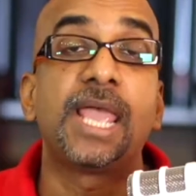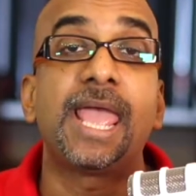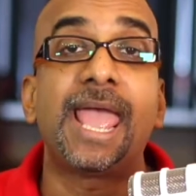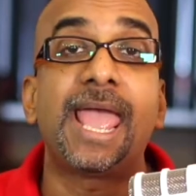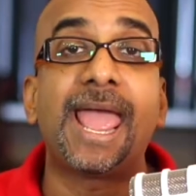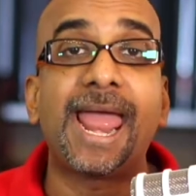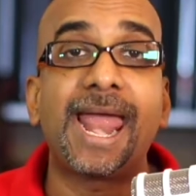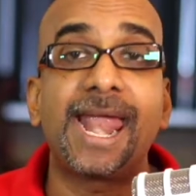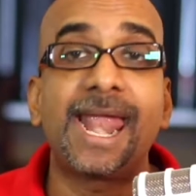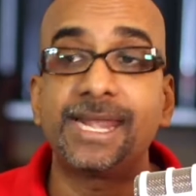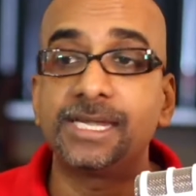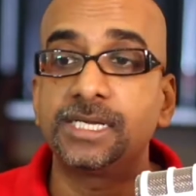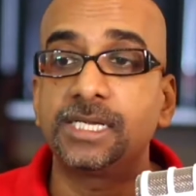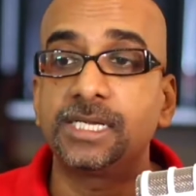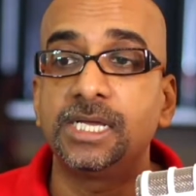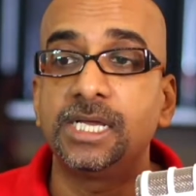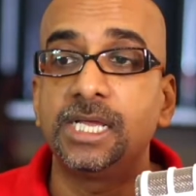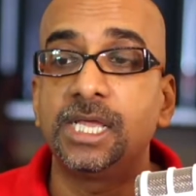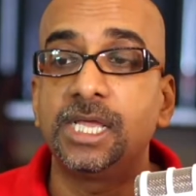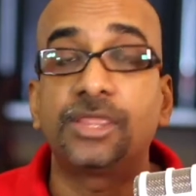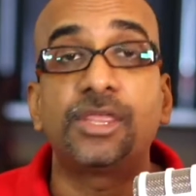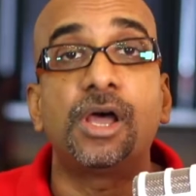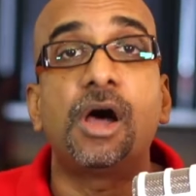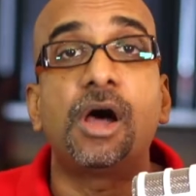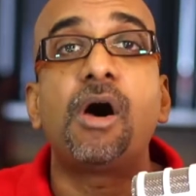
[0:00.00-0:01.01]
And
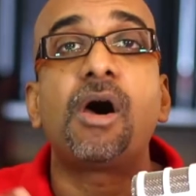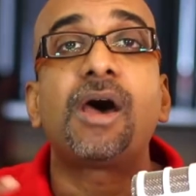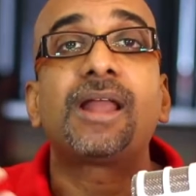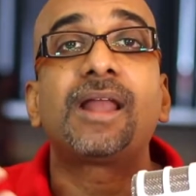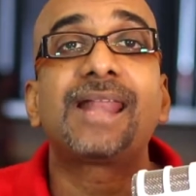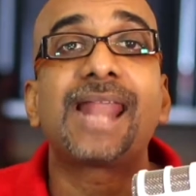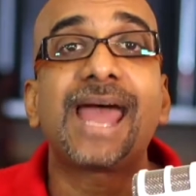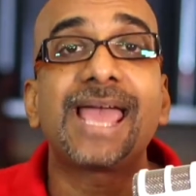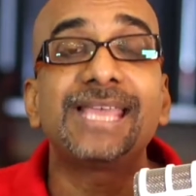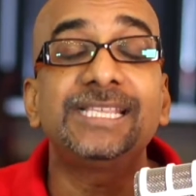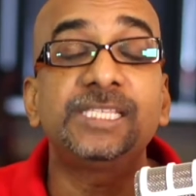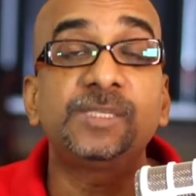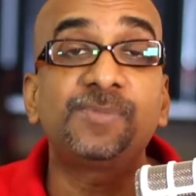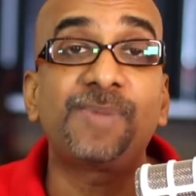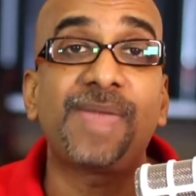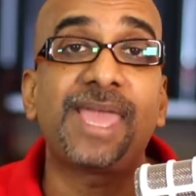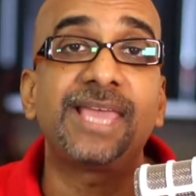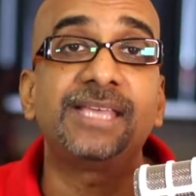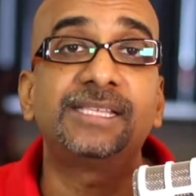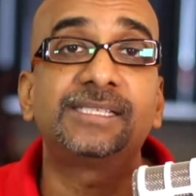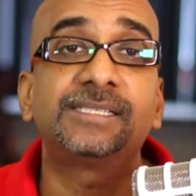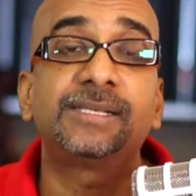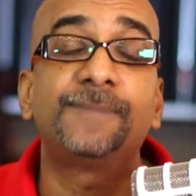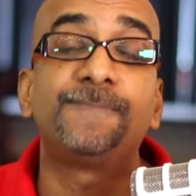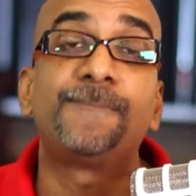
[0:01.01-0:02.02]
the online
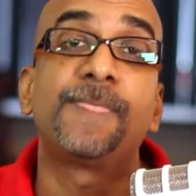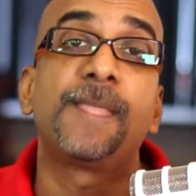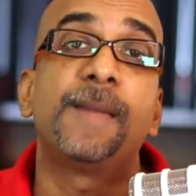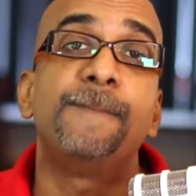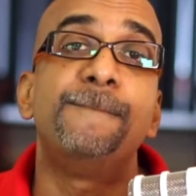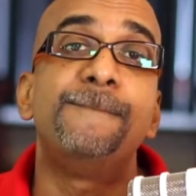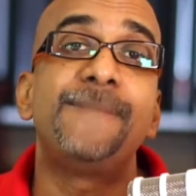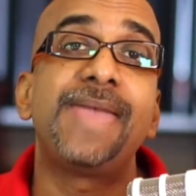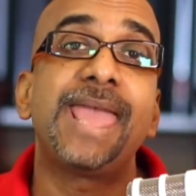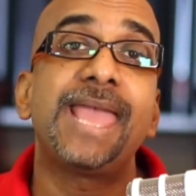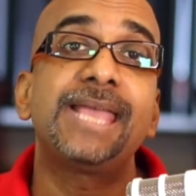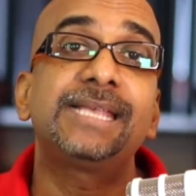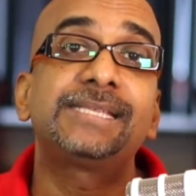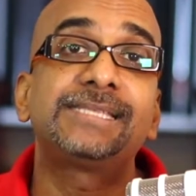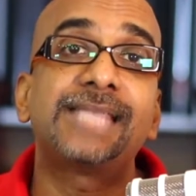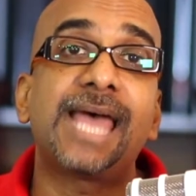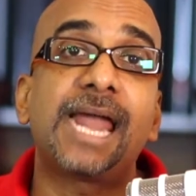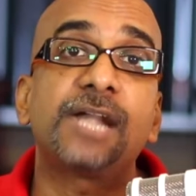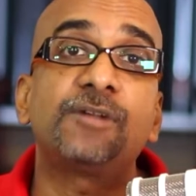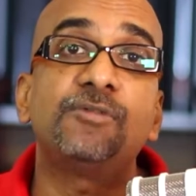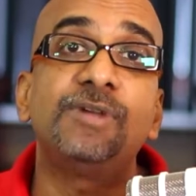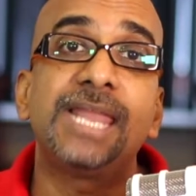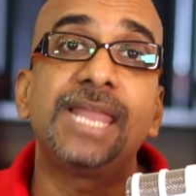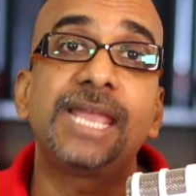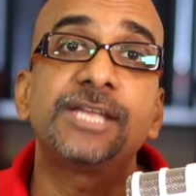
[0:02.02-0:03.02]
space makes
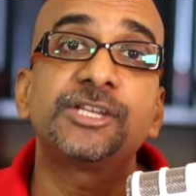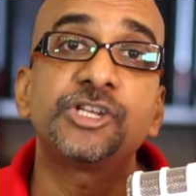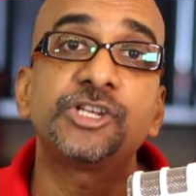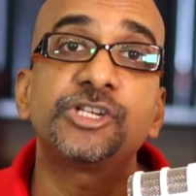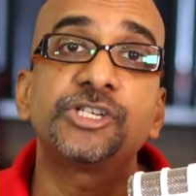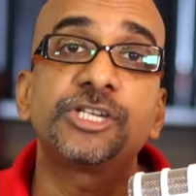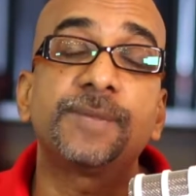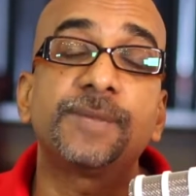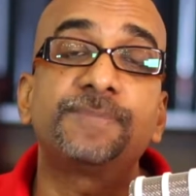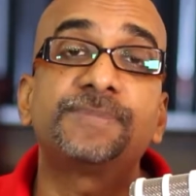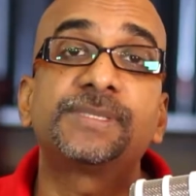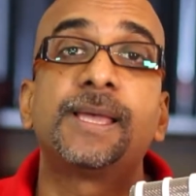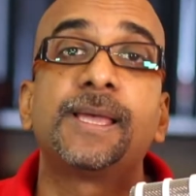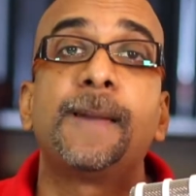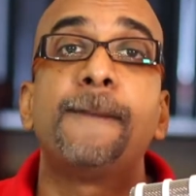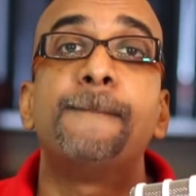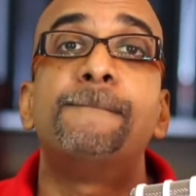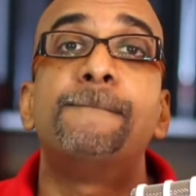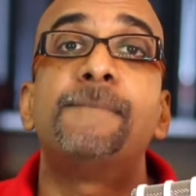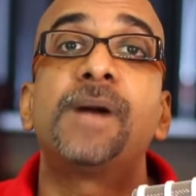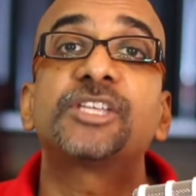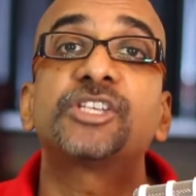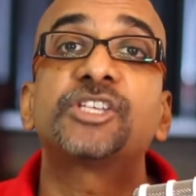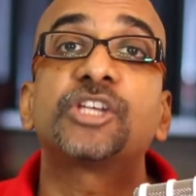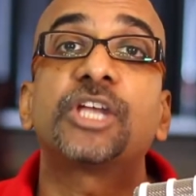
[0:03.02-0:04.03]
that relationships
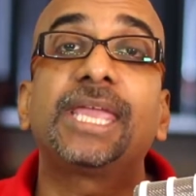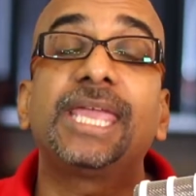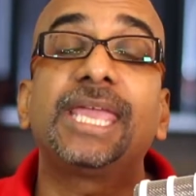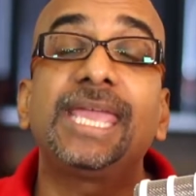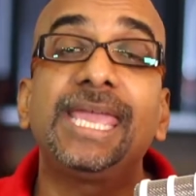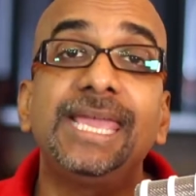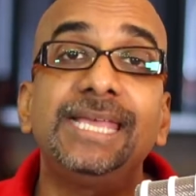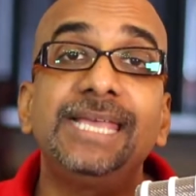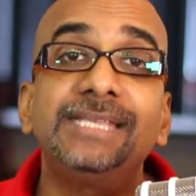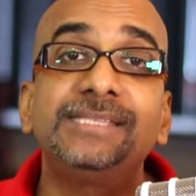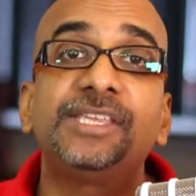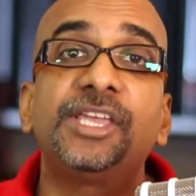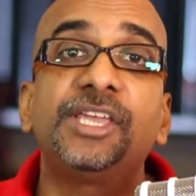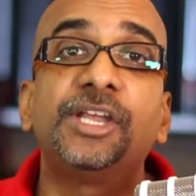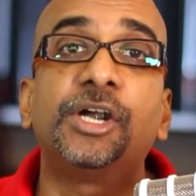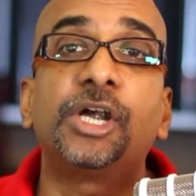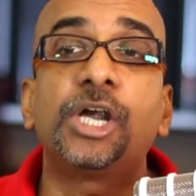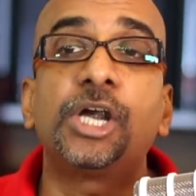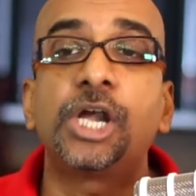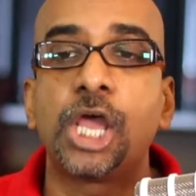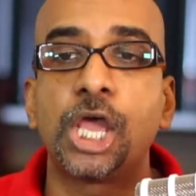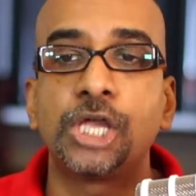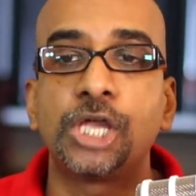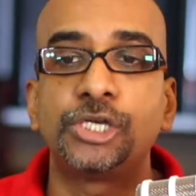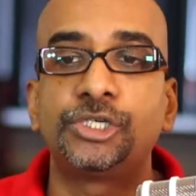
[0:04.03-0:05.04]
much
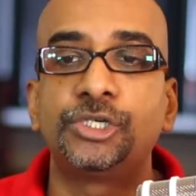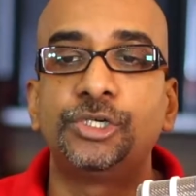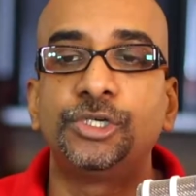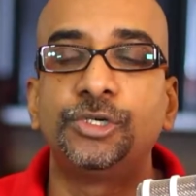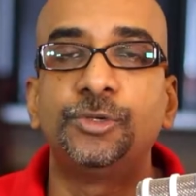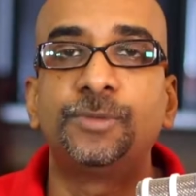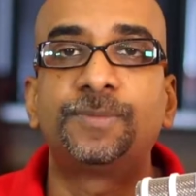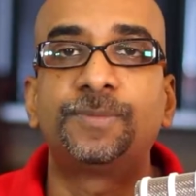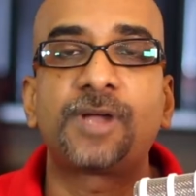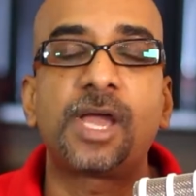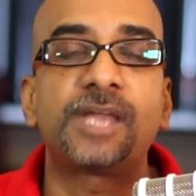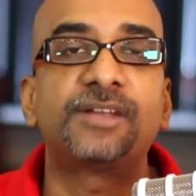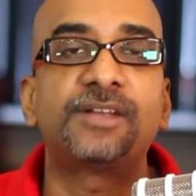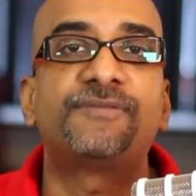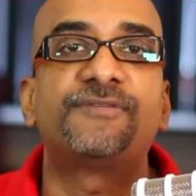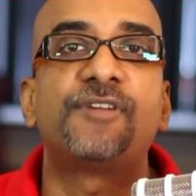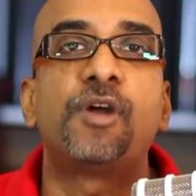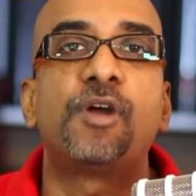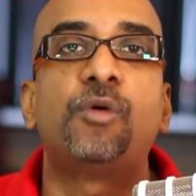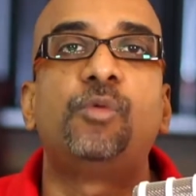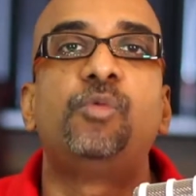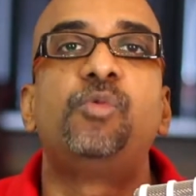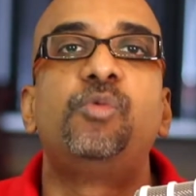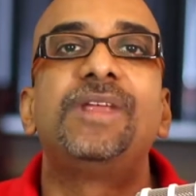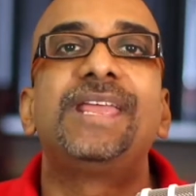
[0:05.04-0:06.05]
easier to kind of
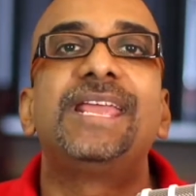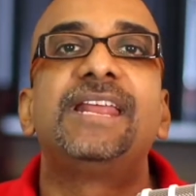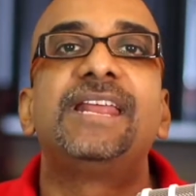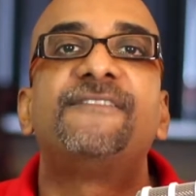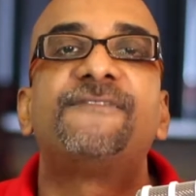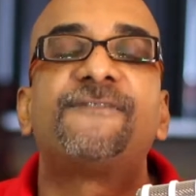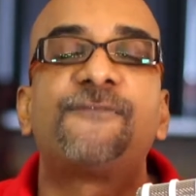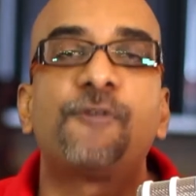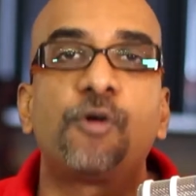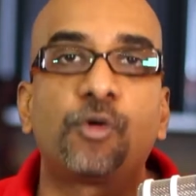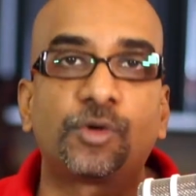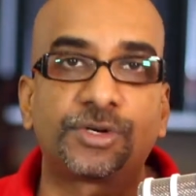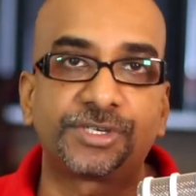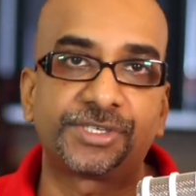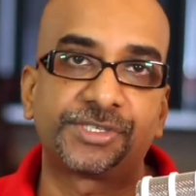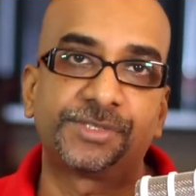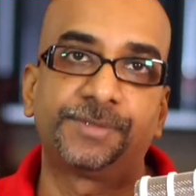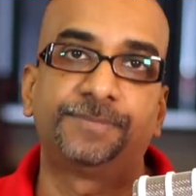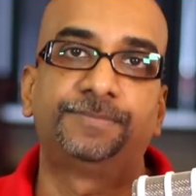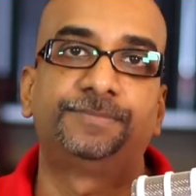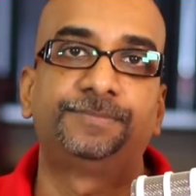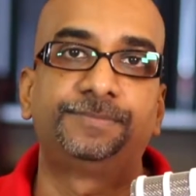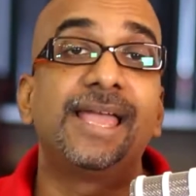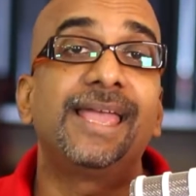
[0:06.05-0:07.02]
reinforce.